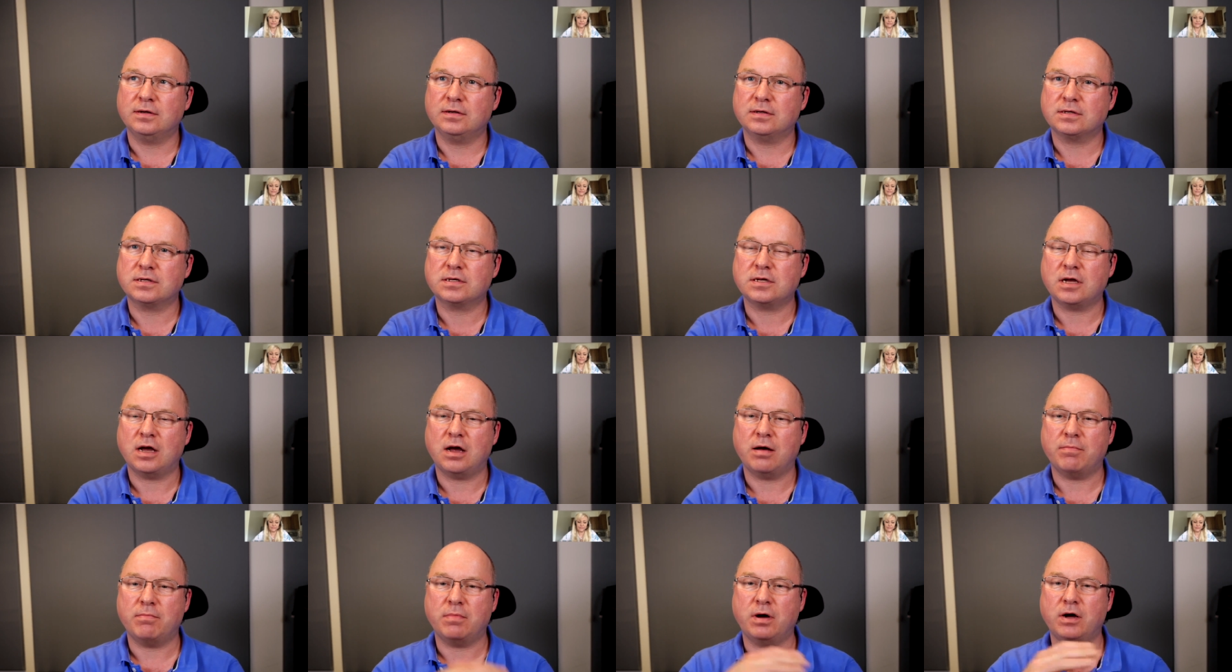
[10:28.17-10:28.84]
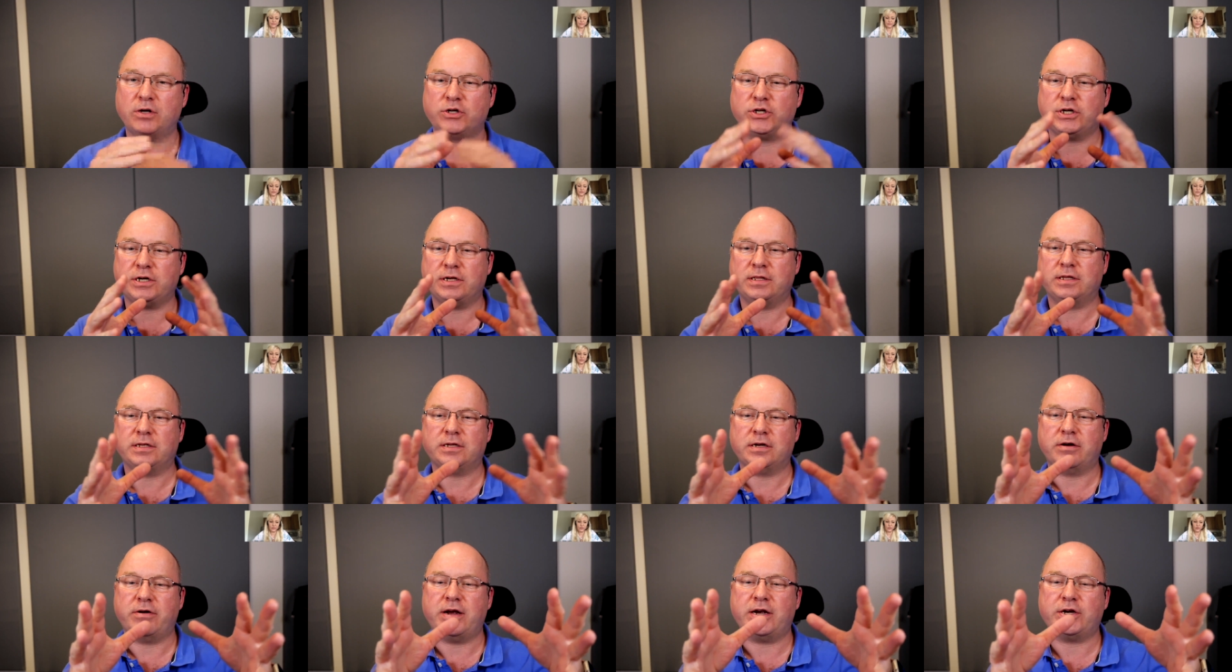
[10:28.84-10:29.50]
start marching in
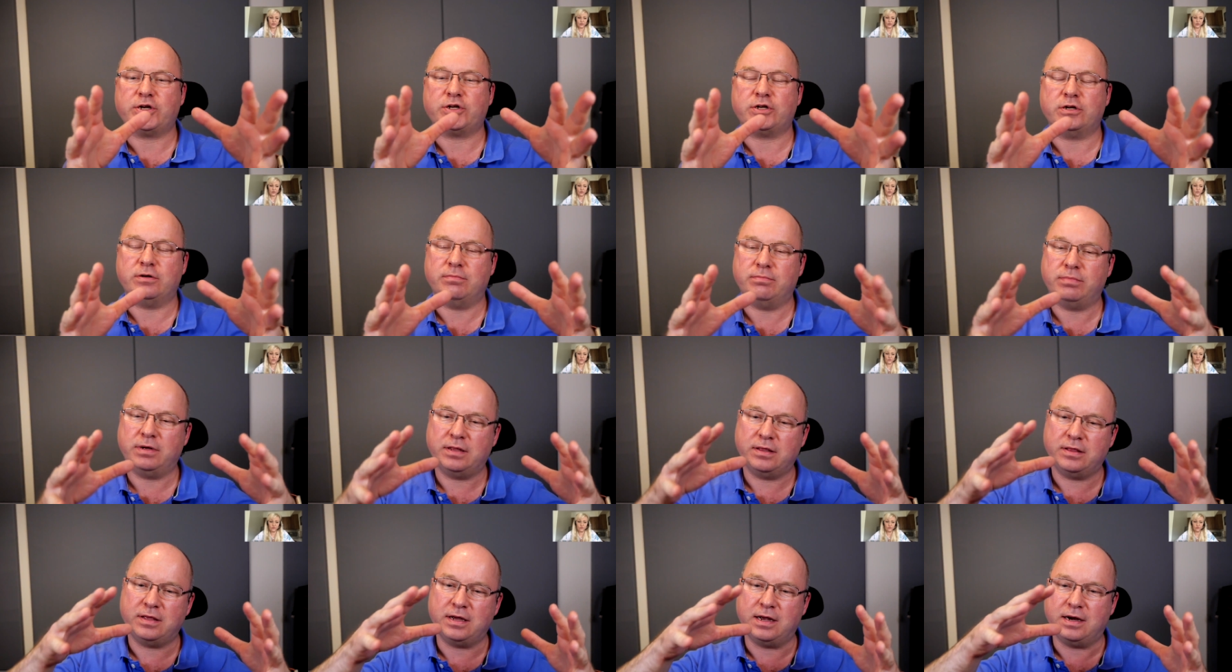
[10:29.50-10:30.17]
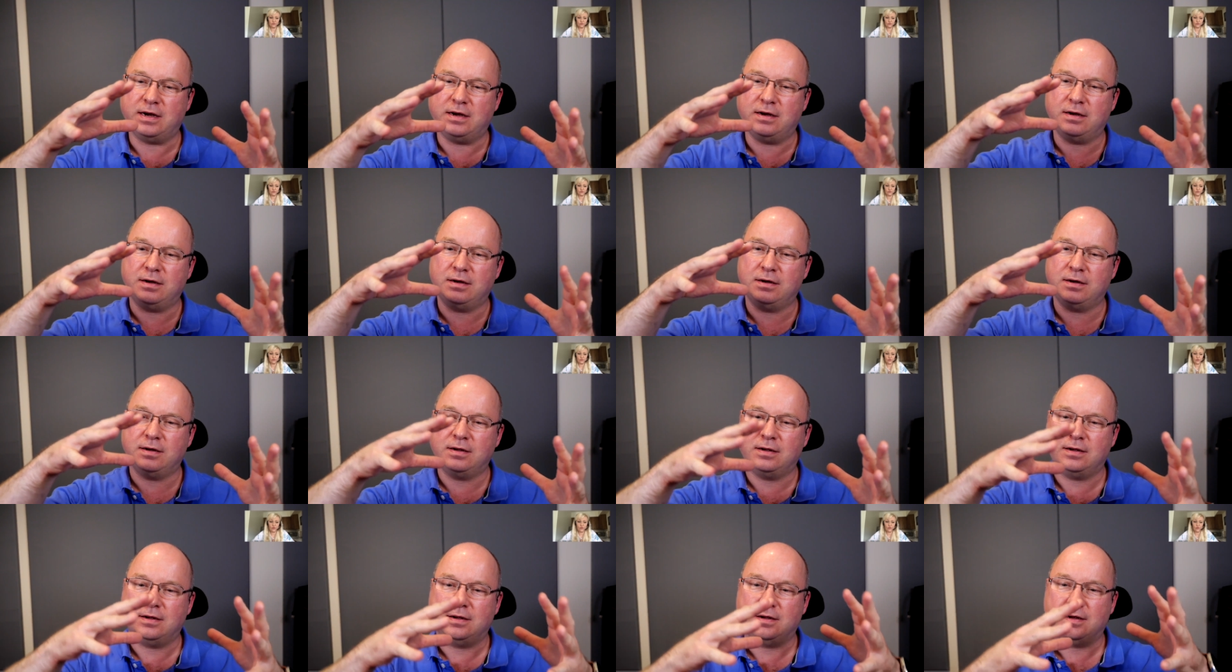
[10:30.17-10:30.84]
the direction, but
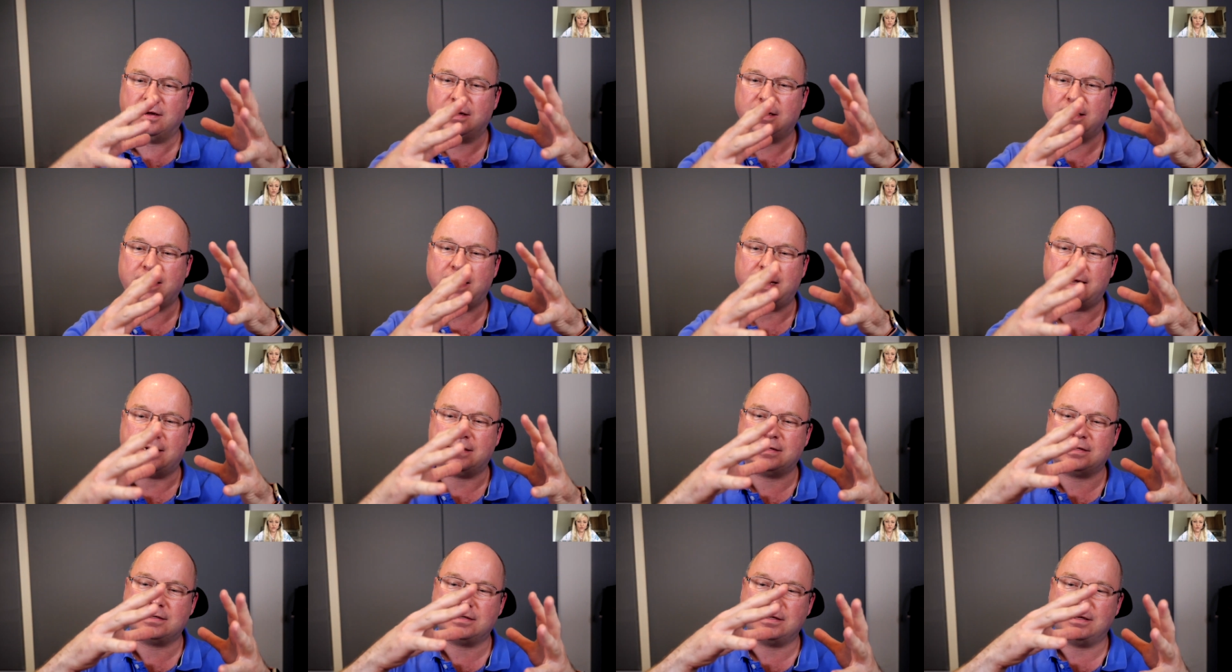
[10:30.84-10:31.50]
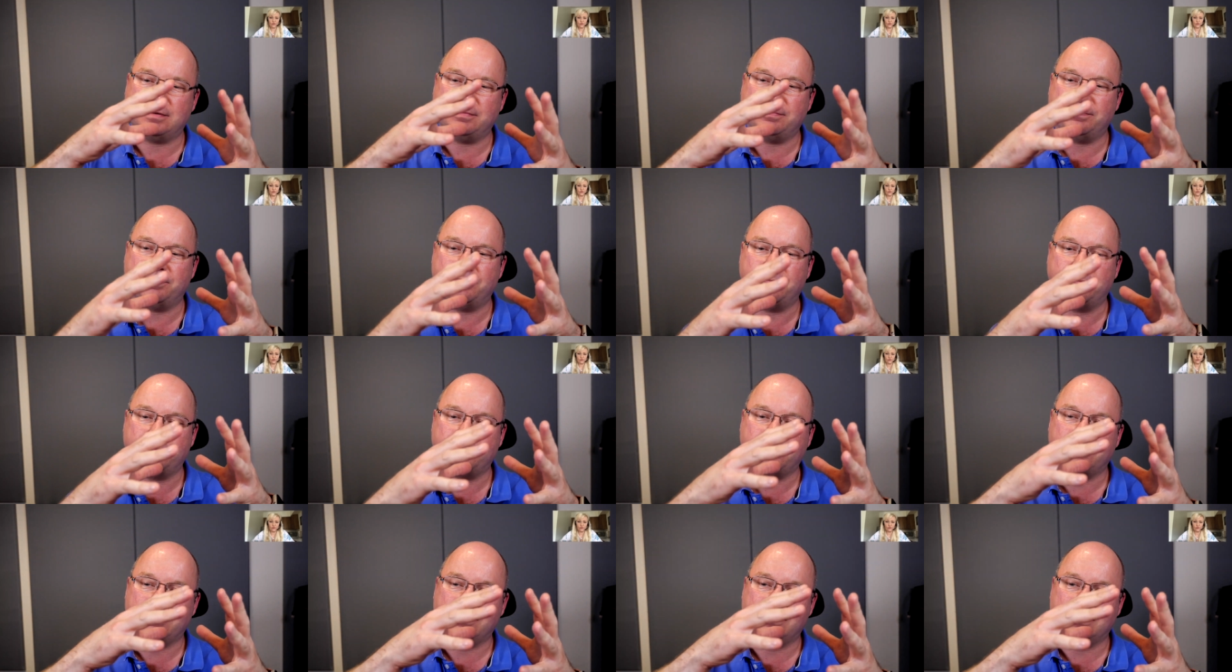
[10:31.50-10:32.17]
then get,
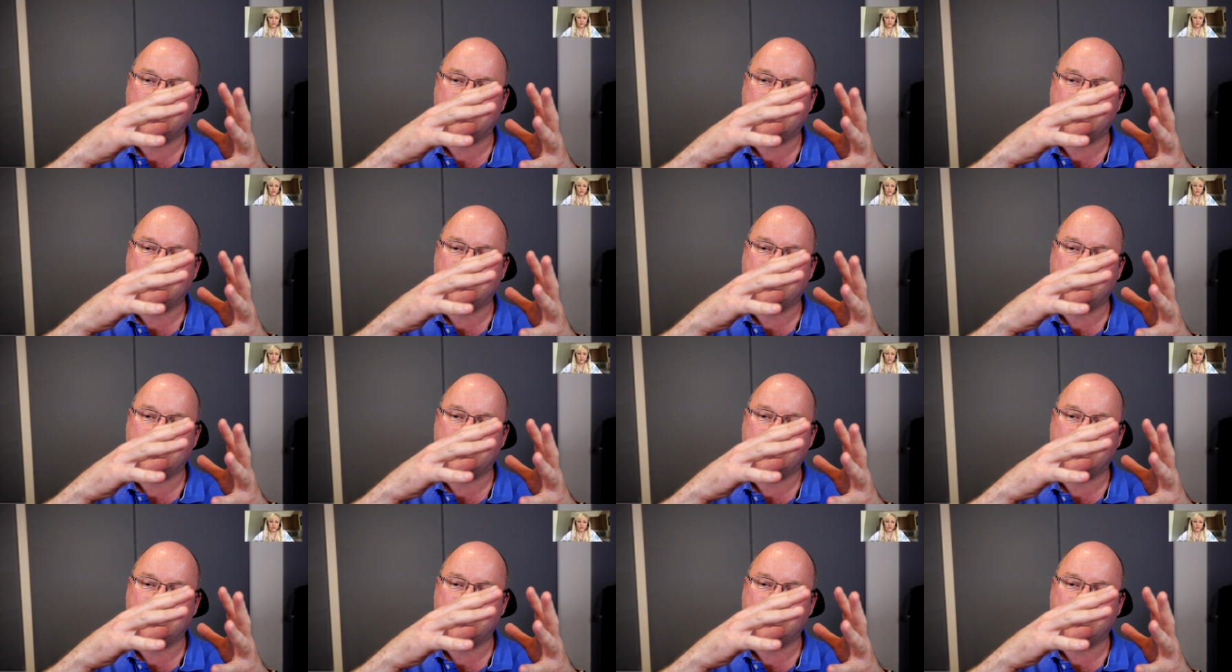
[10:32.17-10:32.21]
um,